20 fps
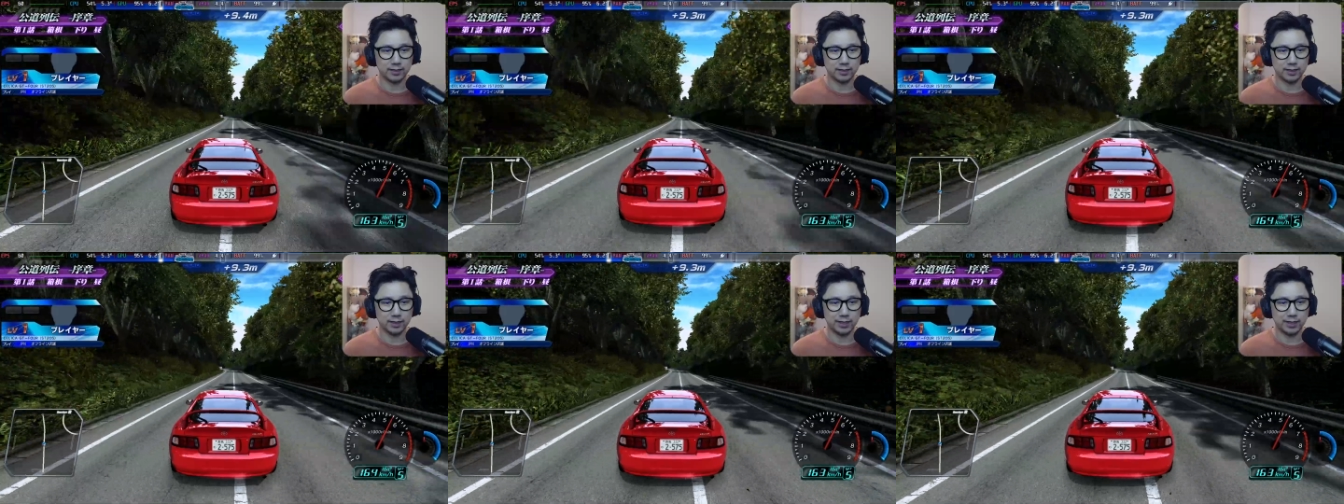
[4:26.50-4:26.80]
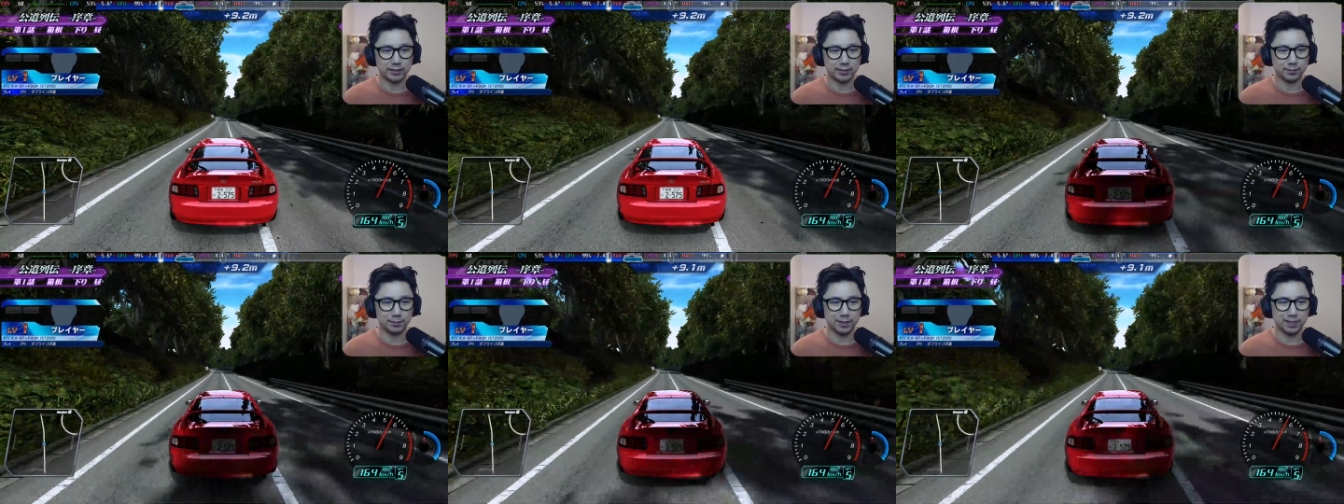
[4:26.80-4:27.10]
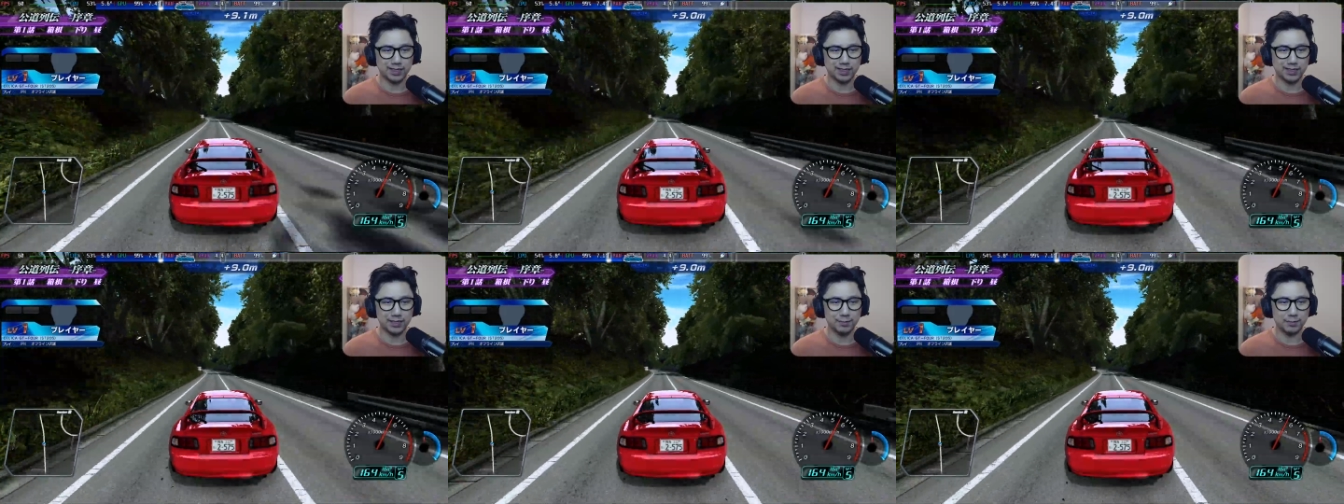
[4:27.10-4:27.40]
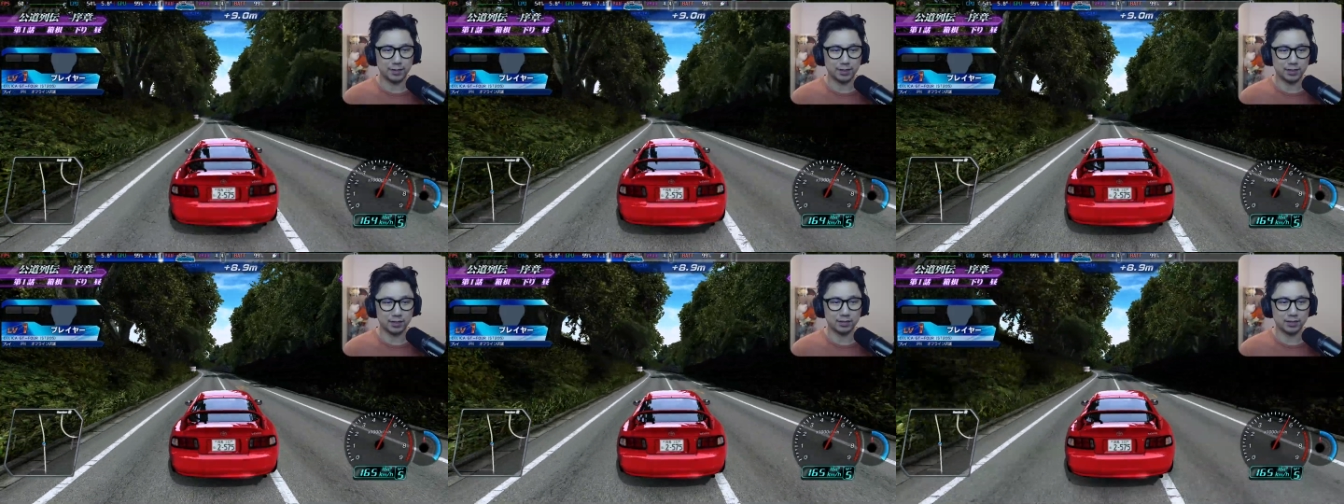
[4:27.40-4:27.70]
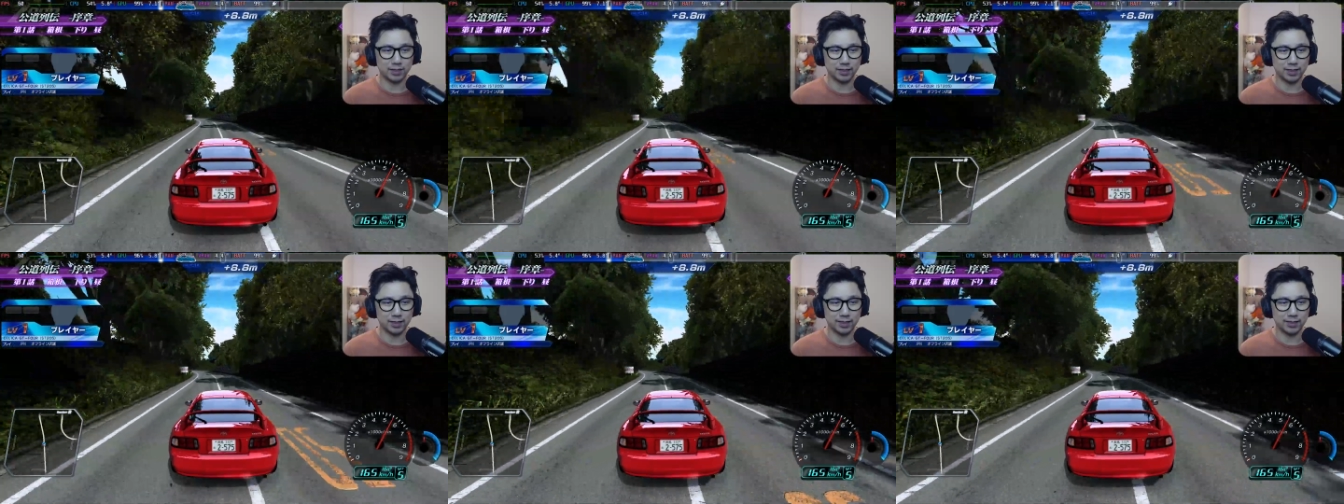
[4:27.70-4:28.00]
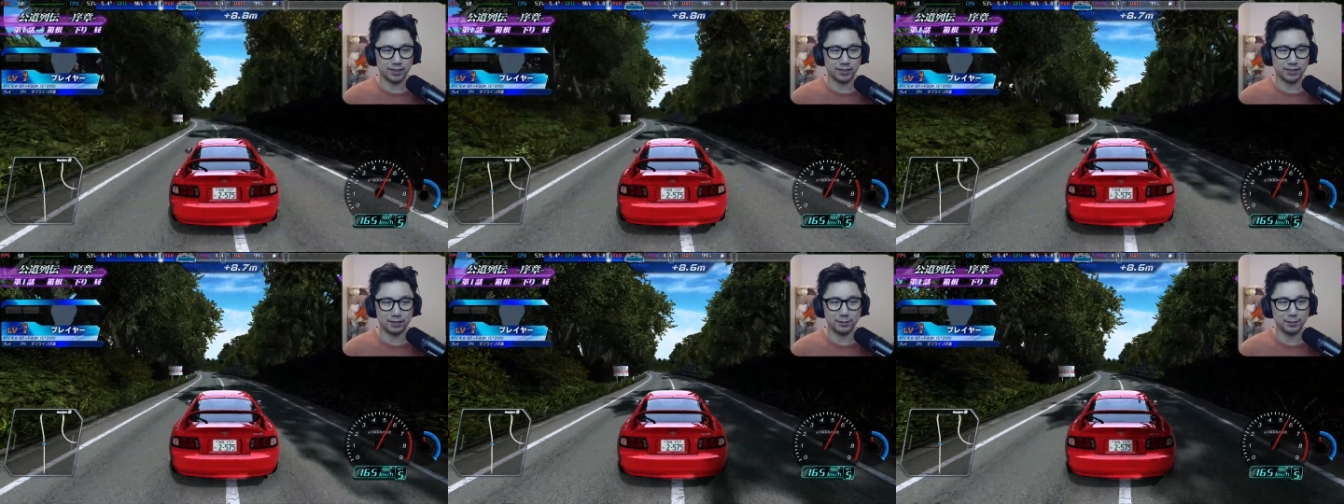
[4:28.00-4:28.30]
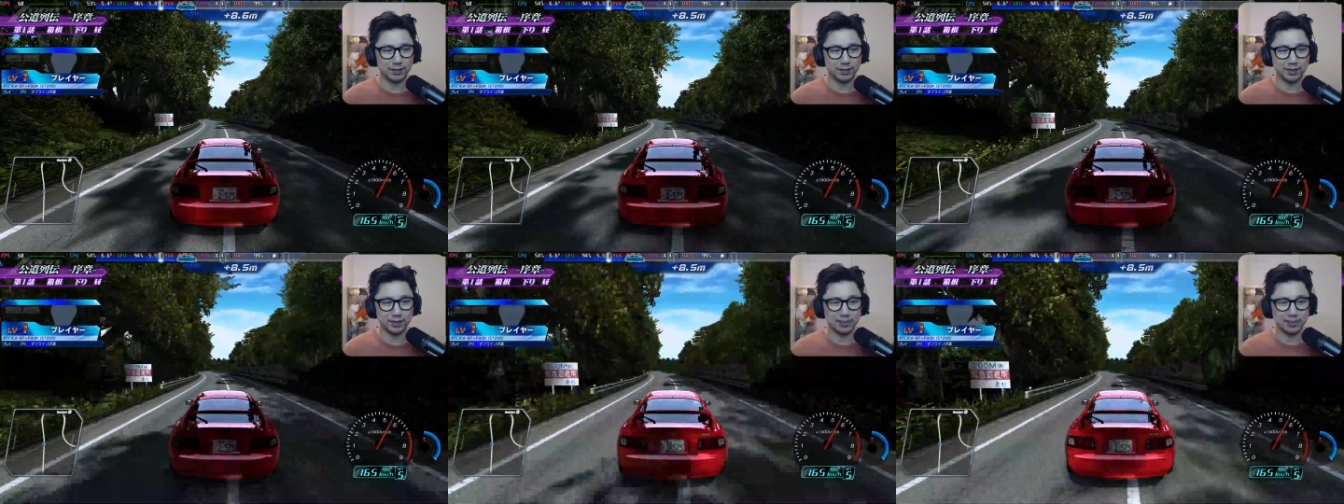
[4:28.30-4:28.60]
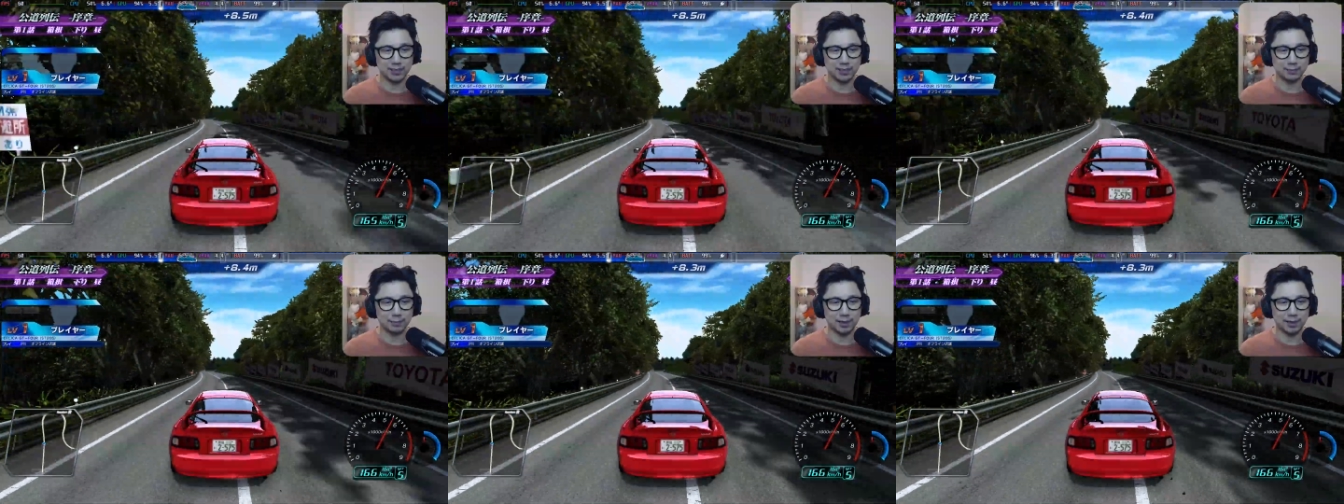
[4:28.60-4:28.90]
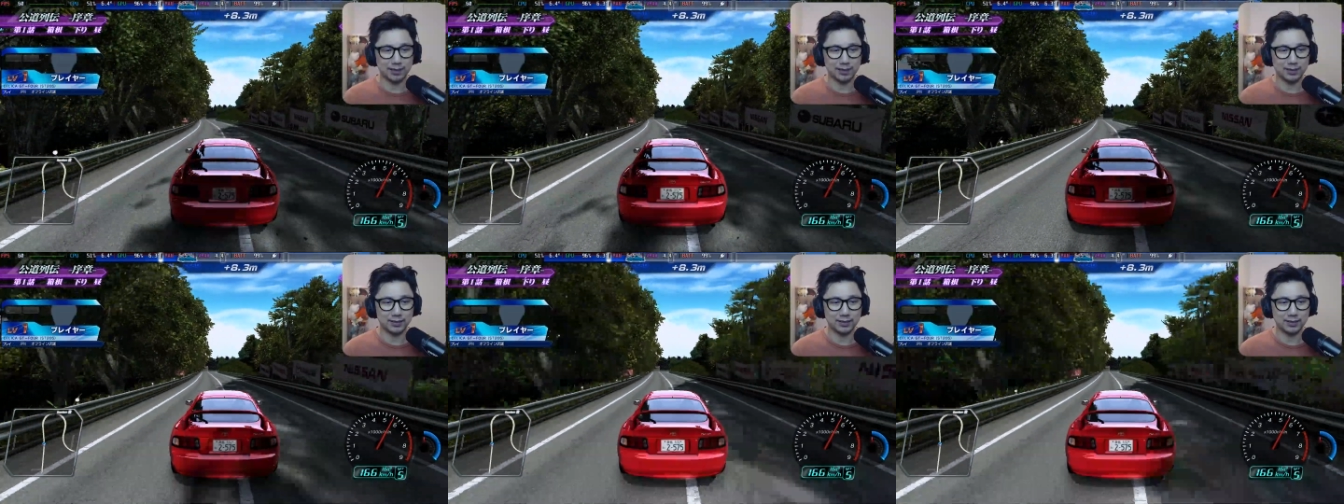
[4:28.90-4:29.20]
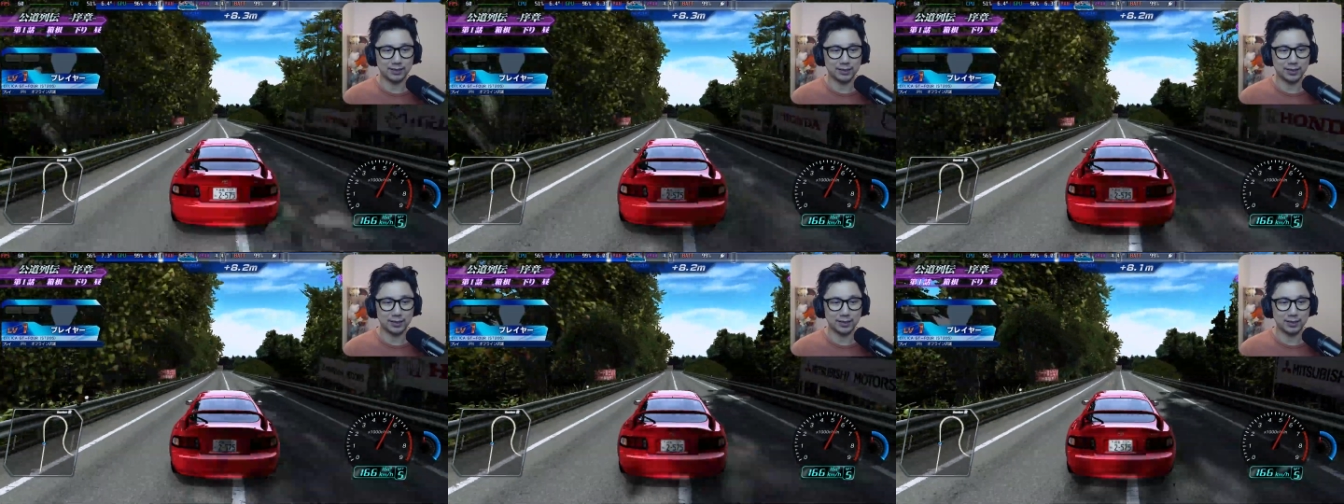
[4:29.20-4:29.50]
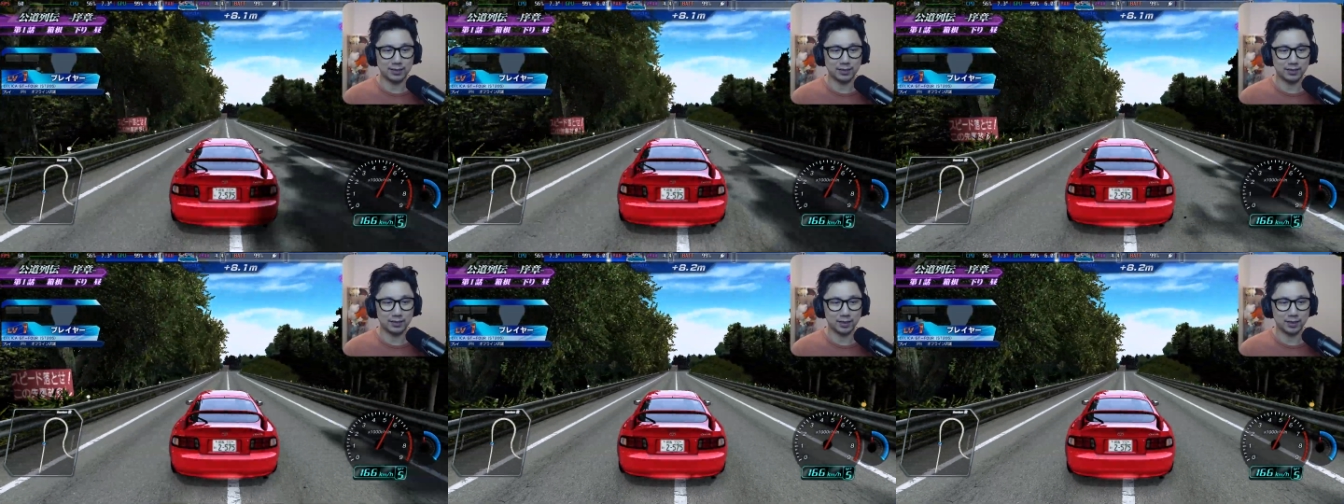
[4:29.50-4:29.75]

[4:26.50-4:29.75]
It's mainly because I think it's missing a dependency,